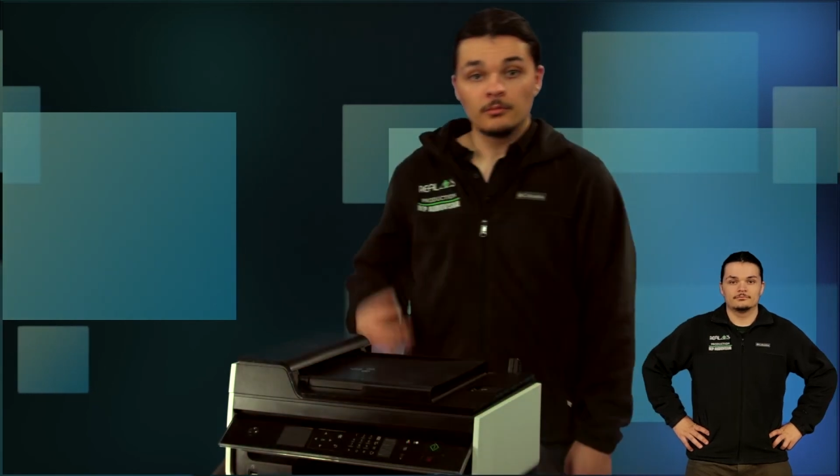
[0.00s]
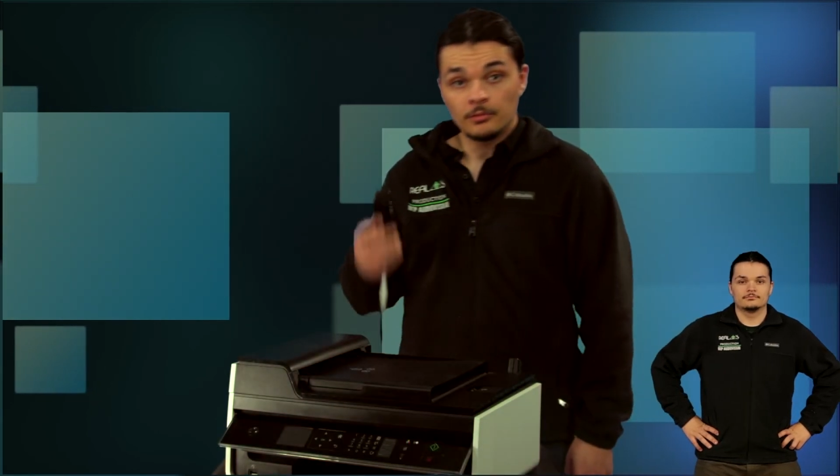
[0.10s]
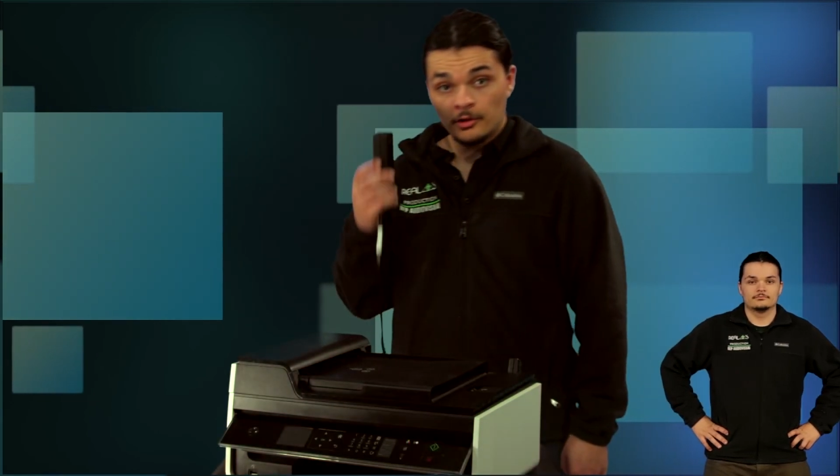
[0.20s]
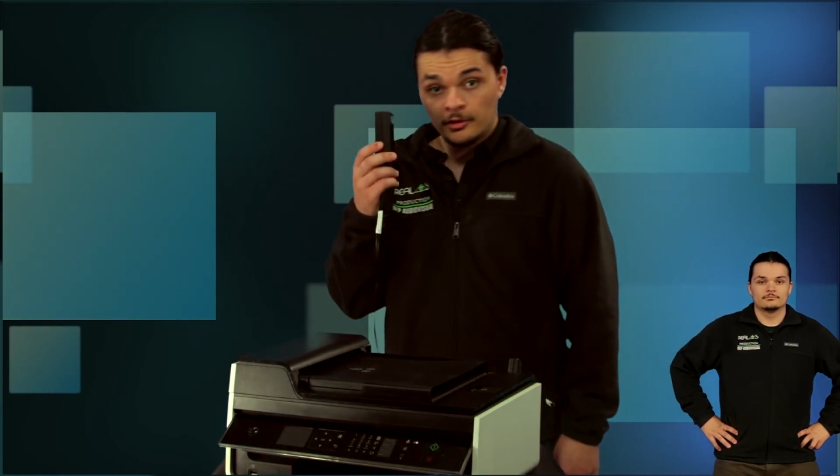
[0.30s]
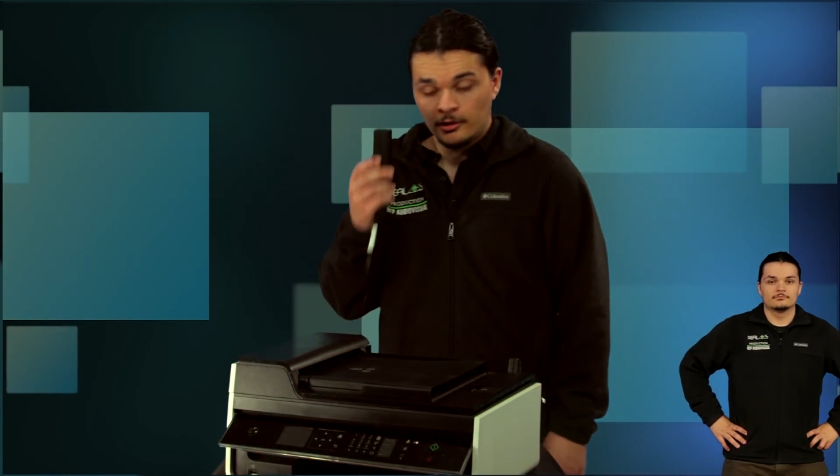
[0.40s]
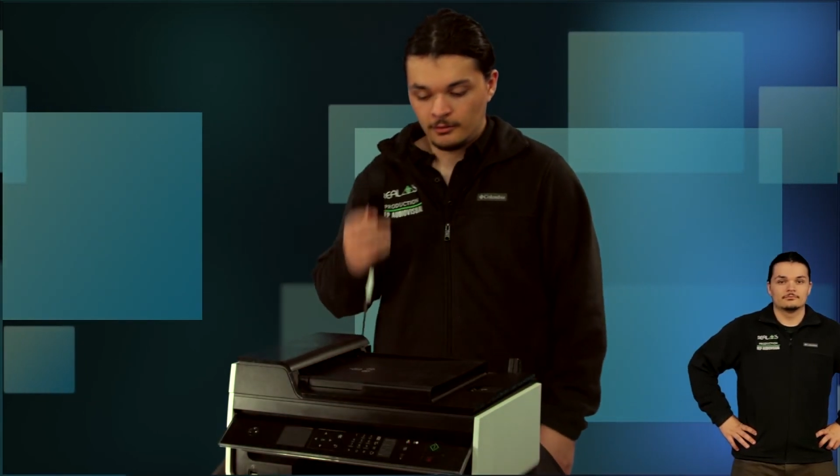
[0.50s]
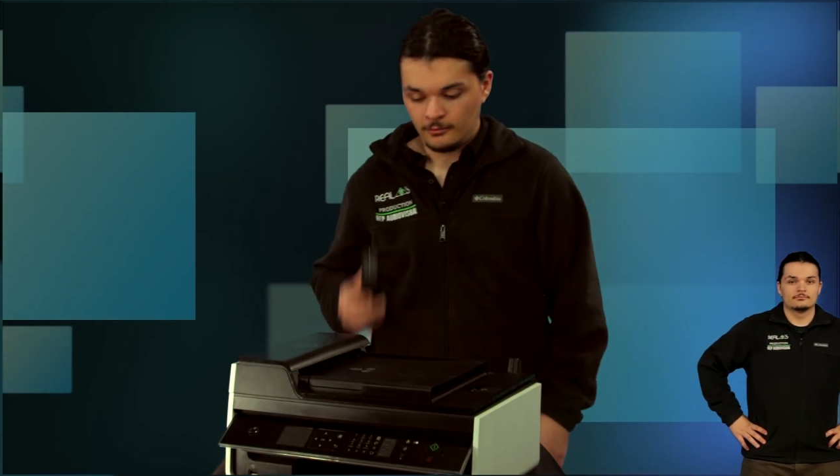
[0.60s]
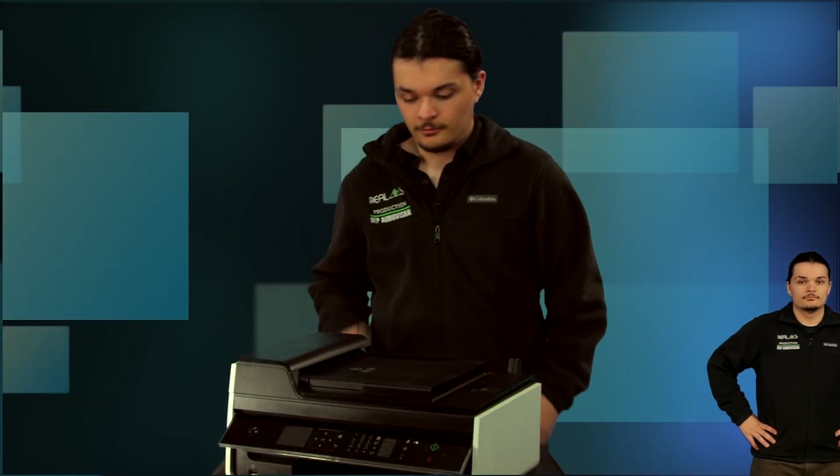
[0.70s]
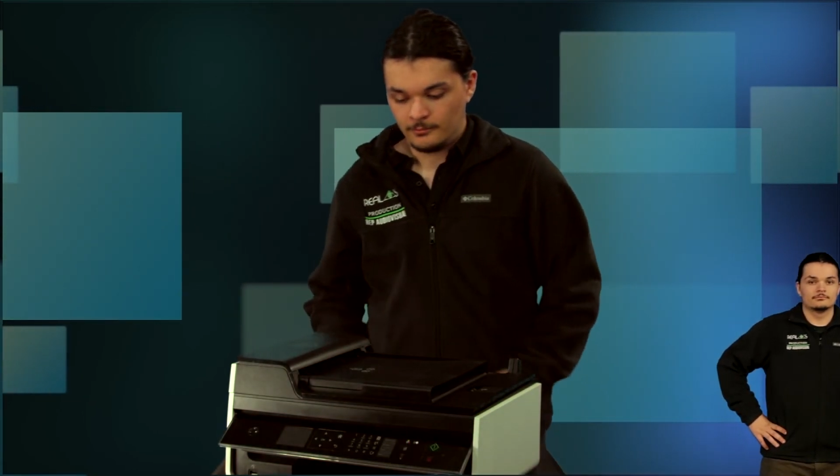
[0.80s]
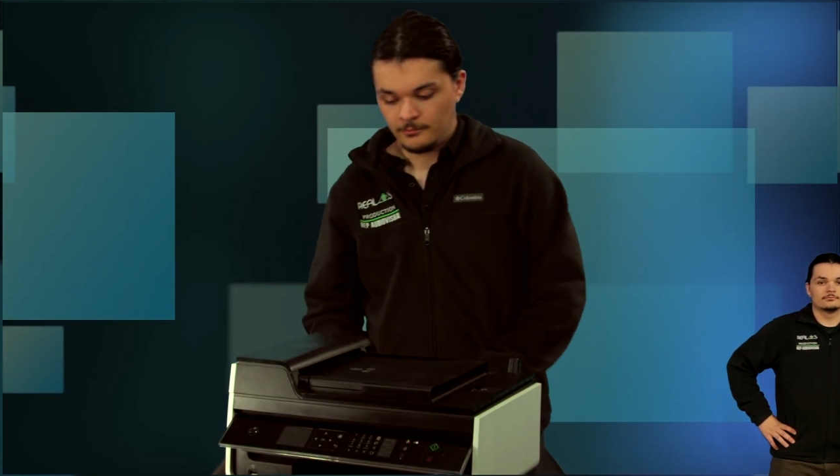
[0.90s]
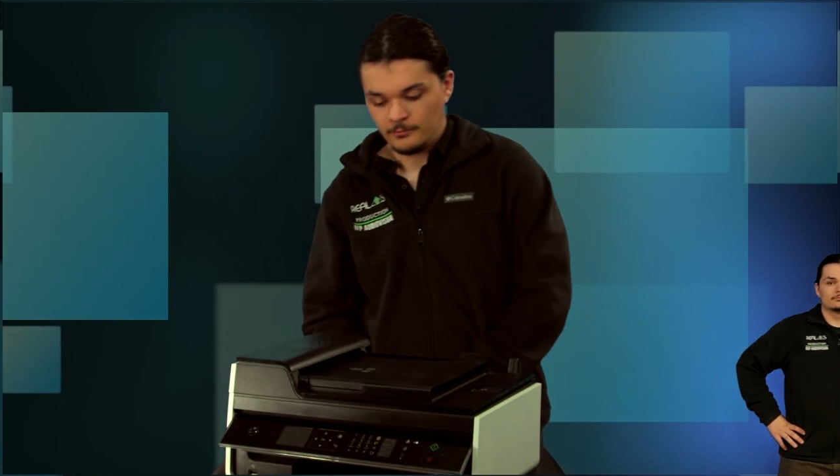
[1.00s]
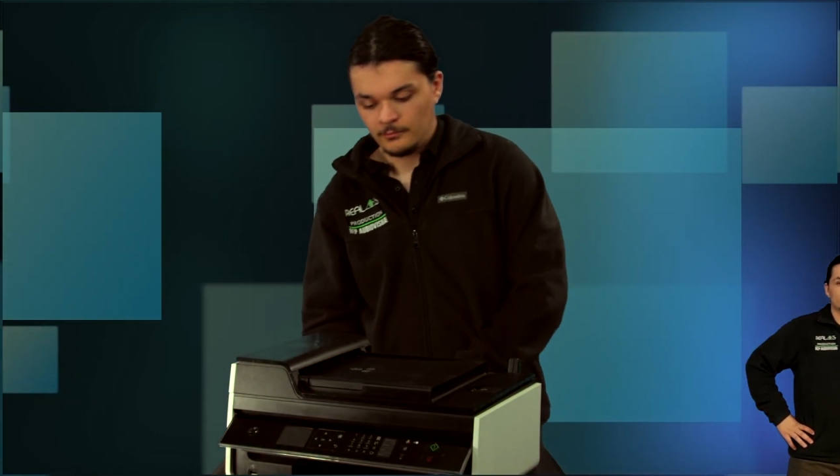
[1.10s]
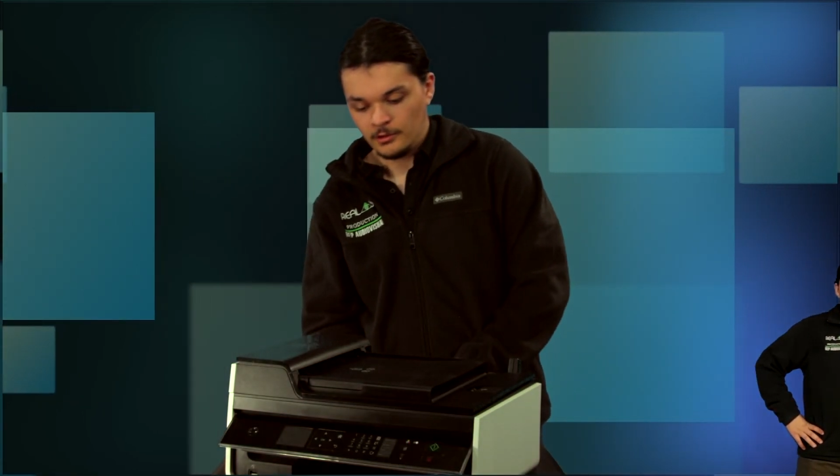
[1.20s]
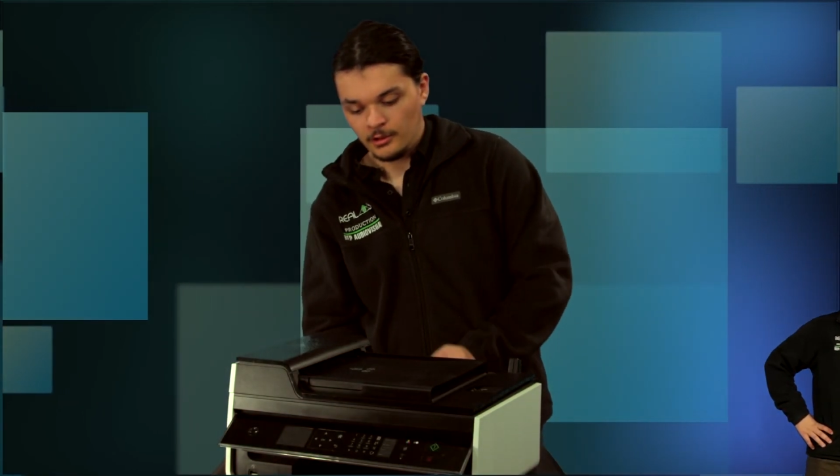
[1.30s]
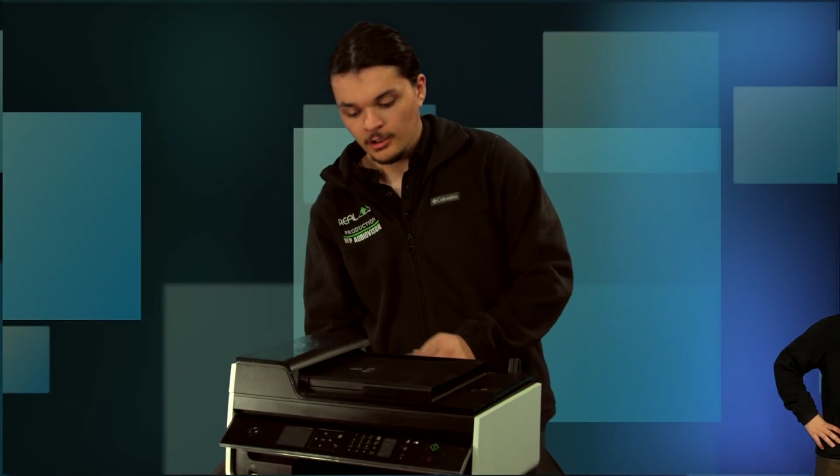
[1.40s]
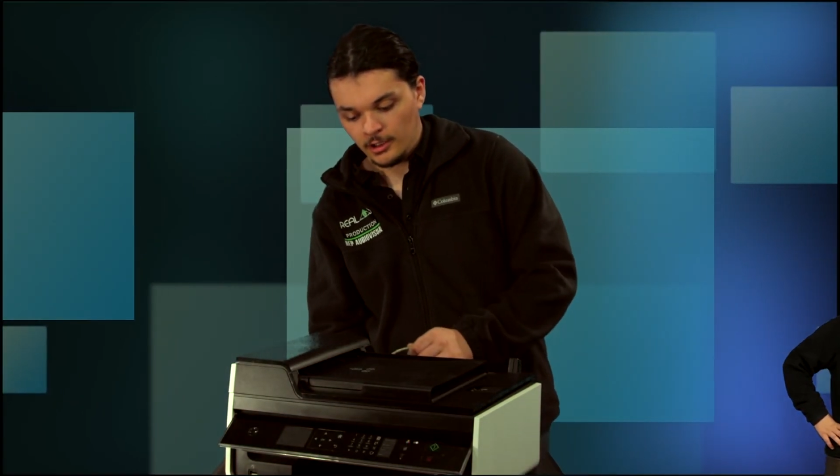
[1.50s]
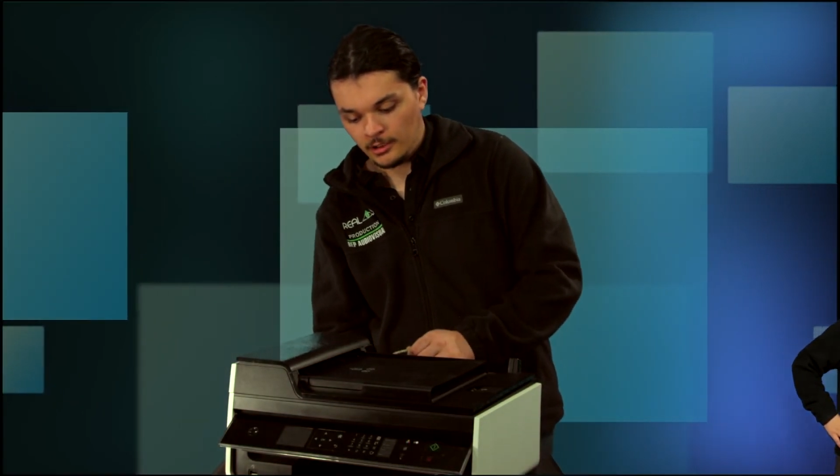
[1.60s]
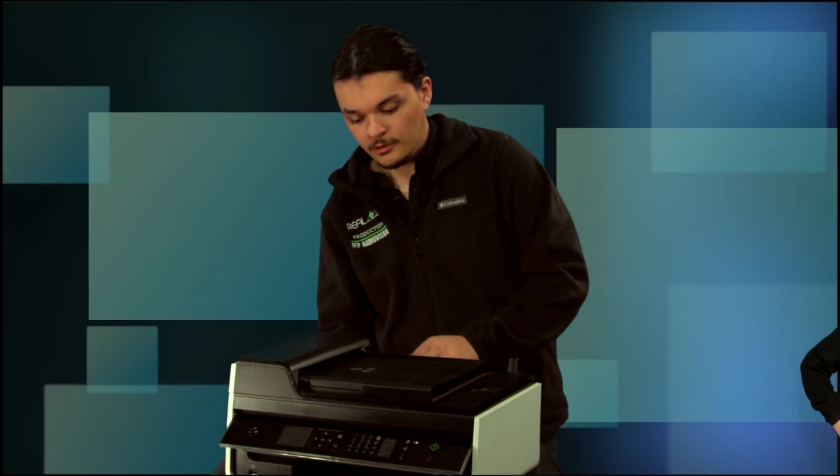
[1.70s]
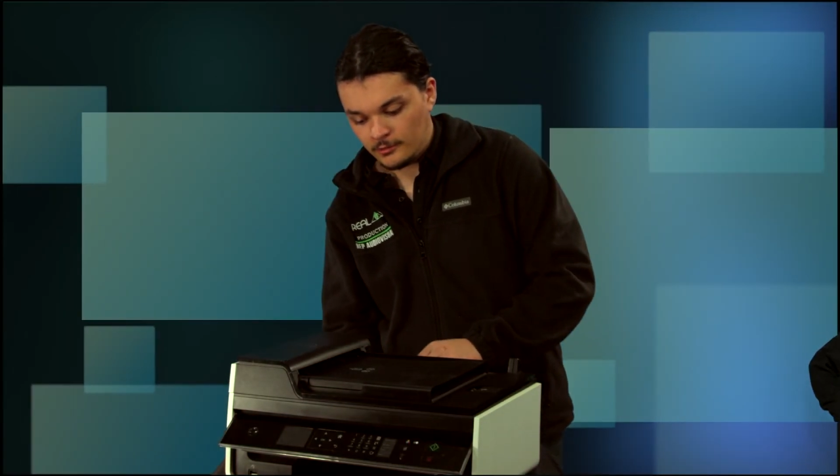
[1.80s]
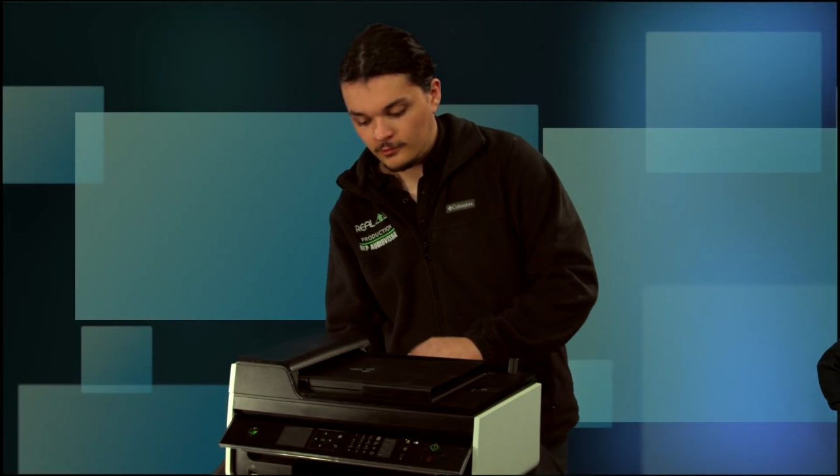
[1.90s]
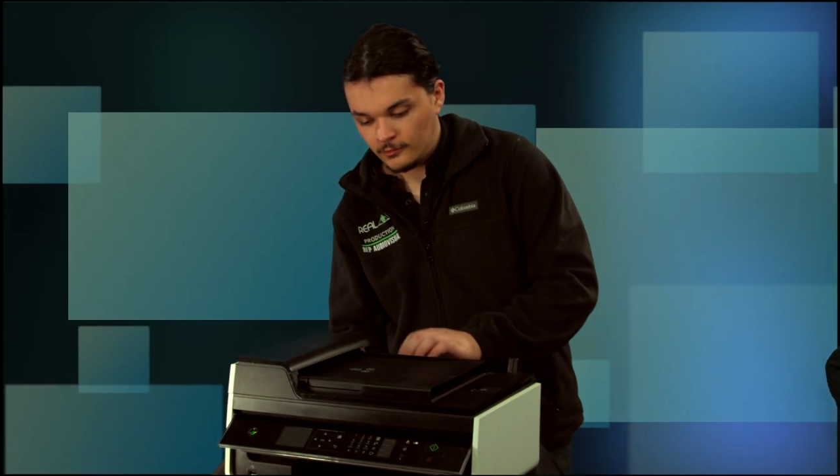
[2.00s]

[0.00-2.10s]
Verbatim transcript: plug in and